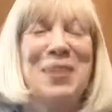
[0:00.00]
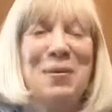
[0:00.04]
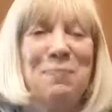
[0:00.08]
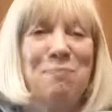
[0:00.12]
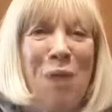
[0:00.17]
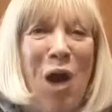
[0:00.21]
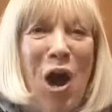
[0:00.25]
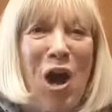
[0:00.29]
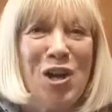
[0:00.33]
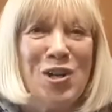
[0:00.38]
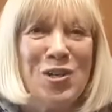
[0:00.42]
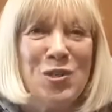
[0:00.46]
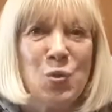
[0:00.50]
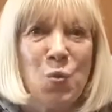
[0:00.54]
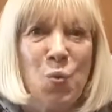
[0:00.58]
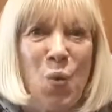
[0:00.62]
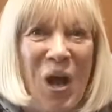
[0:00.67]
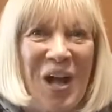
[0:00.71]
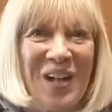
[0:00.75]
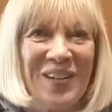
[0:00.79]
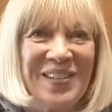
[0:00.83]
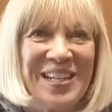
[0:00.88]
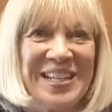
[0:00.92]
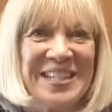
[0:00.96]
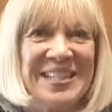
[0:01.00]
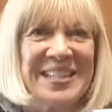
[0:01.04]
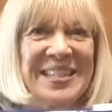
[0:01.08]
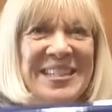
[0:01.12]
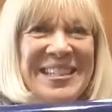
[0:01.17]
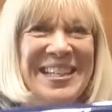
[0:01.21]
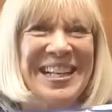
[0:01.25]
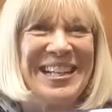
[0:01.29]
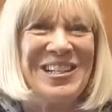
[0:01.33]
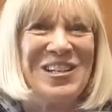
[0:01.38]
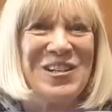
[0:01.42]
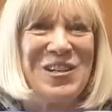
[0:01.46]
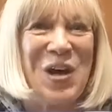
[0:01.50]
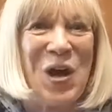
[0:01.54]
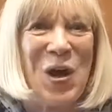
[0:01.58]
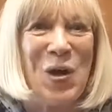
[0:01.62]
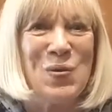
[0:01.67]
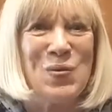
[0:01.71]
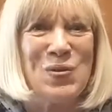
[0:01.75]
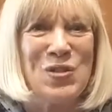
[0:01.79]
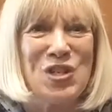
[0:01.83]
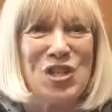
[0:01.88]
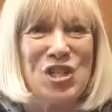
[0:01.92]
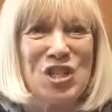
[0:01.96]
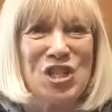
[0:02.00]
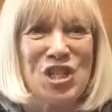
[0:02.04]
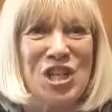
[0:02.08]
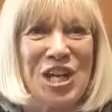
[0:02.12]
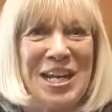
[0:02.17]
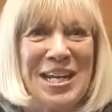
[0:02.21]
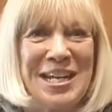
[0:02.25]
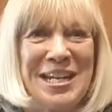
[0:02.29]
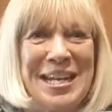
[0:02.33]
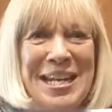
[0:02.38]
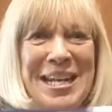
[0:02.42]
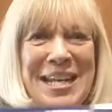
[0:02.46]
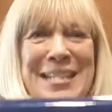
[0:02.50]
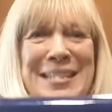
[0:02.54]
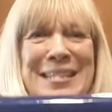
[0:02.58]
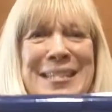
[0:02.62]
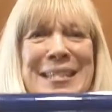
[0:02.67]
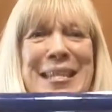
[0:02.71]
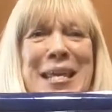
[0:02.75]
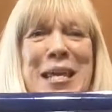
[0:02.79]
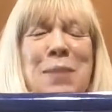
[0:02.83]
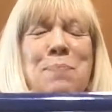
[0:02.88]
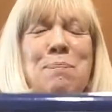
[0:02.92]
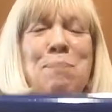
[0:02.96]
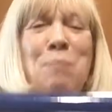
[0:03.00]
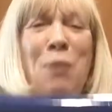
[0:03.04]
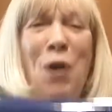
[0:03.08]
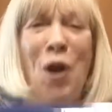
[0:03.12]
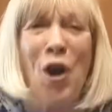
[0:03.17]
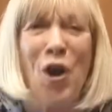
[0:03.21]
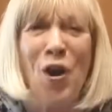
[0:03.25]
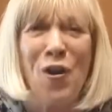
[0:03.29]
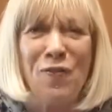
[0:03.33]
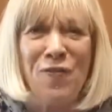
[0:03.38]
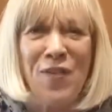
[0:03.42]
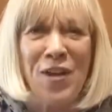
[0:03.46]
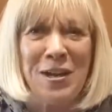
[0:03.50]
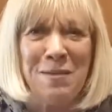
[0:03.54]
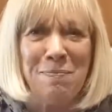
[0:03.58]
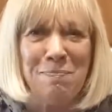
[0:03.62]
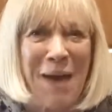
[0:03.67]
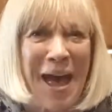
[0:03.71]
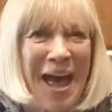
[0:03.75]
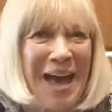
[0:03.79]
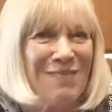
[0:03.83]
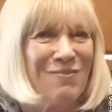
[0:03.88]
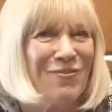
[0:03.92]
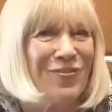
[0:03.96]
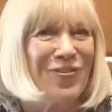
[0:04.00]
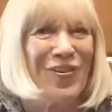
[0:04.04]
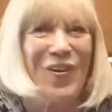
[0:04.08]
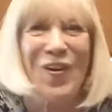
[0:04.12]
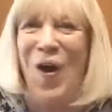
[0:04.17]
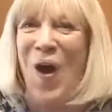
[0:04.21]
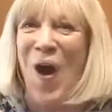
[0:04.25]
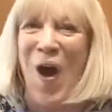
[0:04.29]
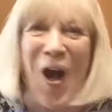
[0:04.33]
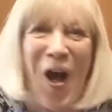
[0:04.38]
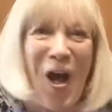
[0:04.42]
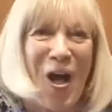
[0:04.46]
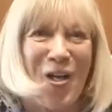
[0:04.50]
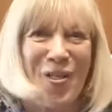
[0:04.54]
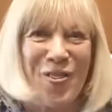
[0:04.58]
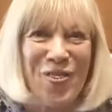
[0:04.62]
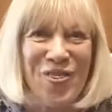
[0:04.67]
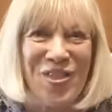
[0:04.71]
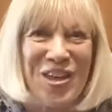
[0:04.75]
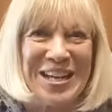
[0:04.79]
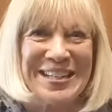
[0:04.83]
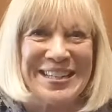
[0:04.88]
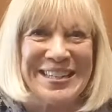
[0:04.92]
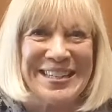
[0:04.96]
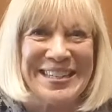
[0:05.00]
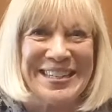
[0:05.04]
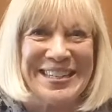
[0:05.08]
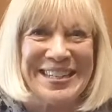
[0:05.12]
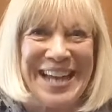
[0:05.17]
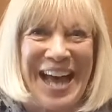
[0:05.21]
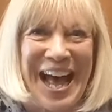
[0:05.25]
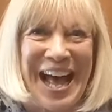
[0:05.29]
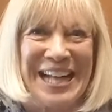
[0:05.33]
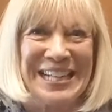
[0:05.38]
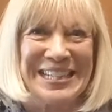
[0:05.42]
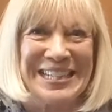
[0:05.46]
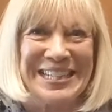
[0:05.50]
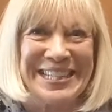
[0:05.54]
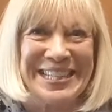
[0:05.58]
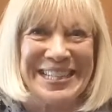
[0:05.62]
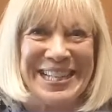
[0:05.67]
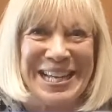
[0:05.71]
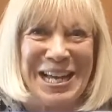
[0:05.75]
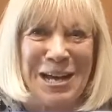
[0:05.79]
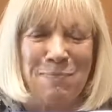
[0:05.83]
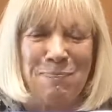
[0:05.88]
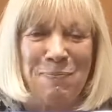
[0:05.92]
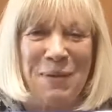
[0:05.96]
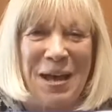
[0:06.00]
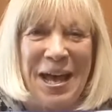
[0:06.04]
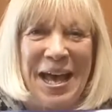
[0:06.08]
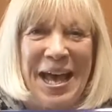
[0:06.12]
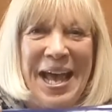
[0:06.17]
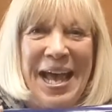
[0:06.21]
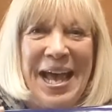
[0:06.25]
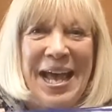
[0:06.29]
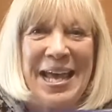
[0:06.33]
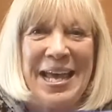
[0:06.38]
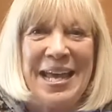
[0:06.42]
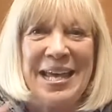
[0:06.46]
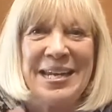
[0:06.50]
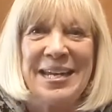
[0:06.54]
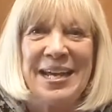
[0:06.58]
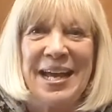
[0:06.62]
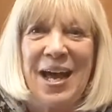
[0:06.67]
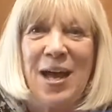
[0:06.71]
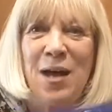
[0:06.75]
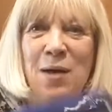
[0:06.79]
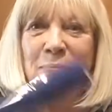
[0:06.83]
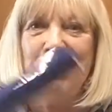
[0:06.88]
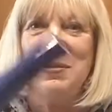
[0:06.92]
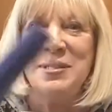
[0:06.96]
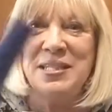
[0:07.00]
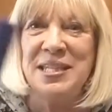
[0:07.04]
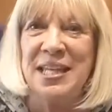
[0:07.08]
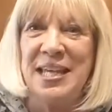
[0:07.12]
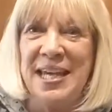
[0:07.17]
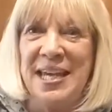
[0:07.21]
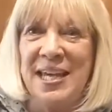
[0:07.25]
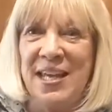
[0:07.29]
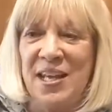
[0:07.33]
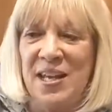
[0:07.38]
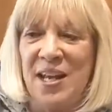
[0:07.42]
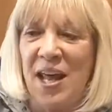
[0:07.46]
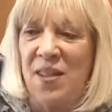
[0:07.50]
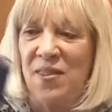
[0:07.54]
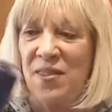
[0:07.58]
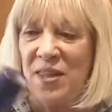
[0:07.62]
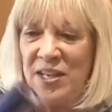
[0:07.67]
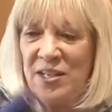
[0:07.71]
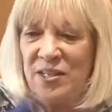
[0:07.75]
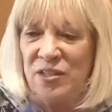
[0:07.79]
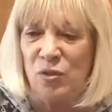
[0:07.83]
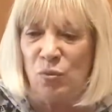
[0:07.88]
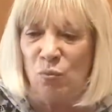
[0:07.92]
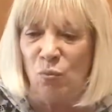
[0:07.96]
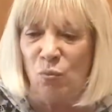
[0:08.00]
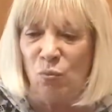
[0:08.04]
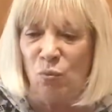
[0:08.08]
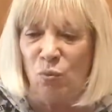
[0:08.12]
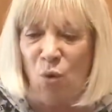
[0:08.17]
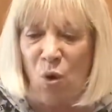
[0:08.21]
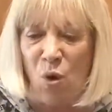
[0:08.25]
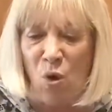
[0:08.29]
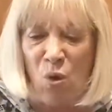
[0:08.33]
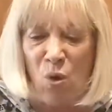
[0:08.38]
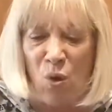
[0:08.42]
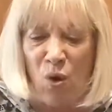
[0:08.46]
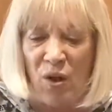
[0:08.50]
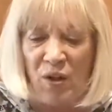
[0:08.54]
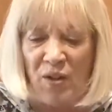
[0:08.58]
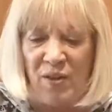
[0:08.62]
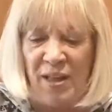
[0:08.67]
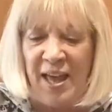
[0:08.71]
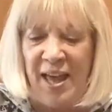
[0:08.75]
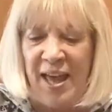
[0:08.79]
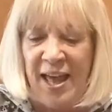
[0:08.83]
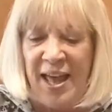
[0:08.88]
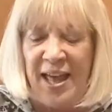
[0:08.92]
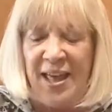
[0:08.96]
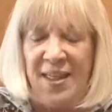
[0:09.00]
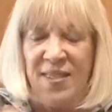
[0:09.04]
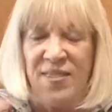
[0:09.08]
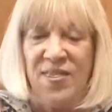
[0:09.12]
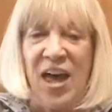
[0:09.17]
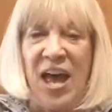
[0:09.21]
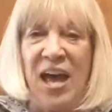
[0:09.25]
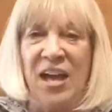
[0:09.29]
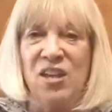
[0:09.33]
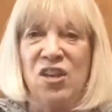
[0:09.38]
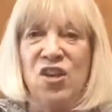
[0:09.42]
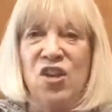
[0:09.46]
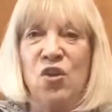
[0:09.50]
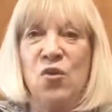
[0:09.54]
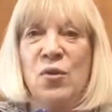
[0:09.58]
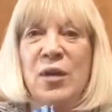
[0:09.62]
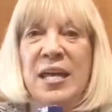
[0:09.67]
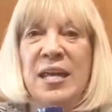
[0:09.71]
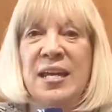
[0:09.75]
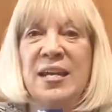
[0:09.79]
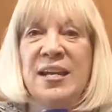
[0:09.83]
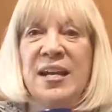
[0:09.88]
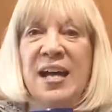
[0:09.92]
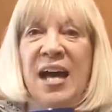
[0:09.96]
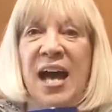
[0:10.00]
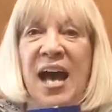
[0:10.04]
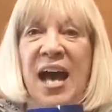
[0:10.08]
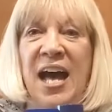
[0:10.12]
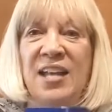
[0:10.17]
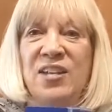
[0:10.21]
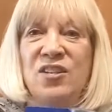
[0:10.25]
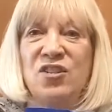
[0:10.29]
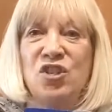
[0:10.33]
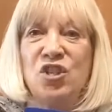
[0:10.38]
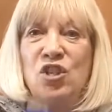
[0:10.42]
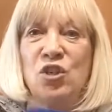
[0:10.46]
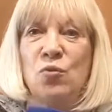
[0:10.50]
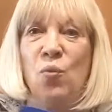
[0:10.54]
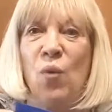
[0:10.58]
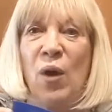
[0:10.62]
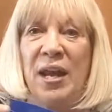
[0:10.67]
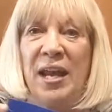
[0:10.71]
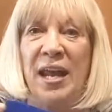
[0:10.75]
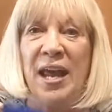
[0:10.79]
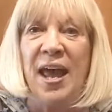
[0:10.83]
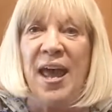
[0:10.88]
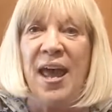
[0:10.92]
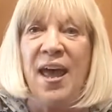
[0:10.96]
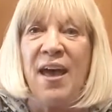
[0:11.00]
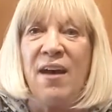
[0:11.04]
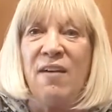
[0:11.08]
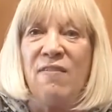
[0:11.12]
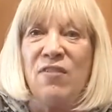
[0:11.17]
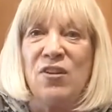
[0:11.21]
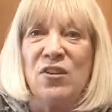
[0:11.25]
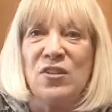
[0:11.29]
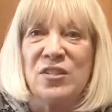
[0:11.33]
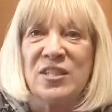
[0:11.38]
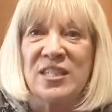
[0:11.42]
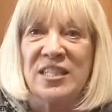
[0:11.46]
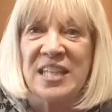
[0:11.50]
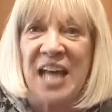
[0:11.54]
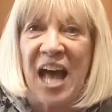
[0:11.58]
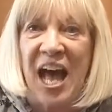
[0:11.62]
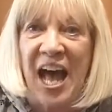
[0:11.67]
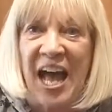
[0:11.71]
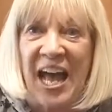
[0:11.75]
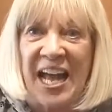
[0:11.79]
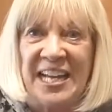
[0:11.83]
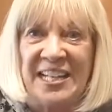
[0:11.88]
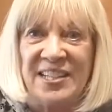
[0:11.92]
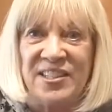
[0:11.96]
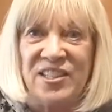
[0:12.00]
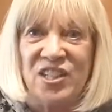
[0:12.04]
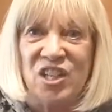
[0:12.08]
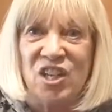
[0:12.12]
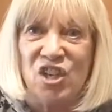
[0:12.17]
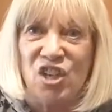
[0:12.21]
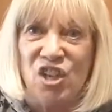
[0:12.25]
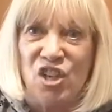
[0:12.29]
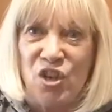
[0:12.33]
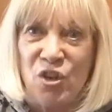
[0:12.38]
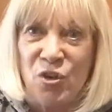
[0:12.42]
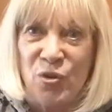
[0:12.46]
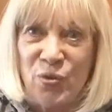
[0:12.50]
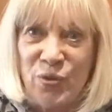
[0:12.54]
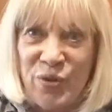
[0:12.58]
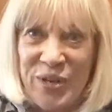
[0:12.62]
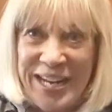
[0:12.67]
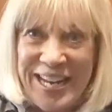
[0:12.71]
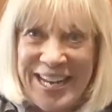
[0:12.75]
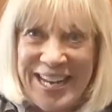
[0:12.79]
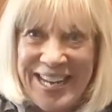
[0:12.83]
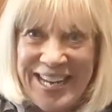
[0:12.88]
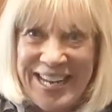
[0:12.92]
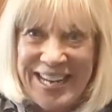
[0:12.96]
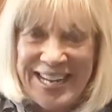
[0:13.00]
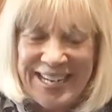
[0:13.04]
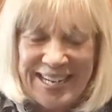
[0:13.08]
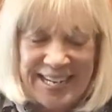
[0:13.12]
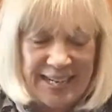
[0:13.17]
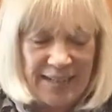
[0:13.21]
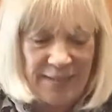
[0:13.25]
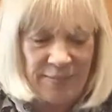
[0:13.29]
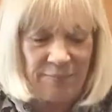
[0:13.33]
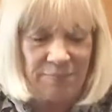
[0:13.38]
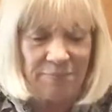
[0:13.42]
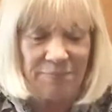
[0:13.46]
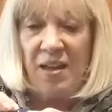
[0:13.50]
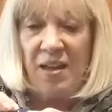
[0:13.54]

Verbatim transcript: The Mars Wellness silicone sheet is the perfect mat for all things non slip. It comes in this roll that you can cut to whatever size you need.